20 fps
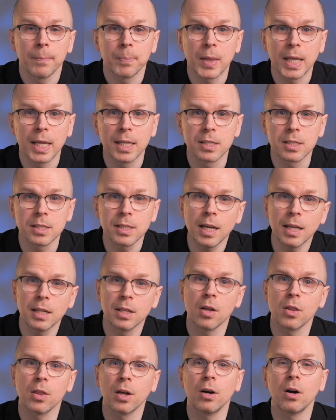Instead,
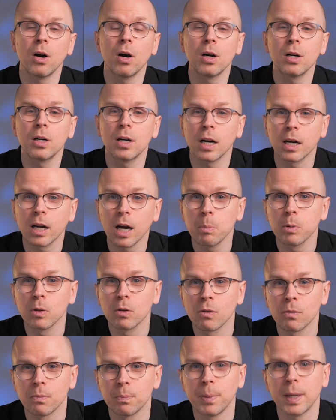there are a couple
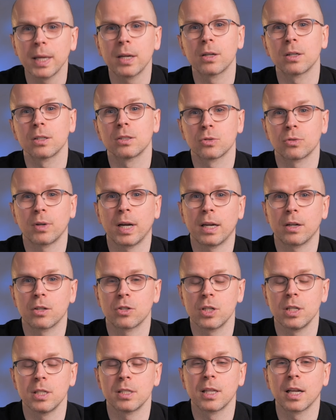of better
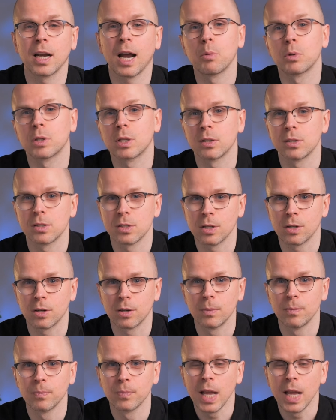strategies that I would consider.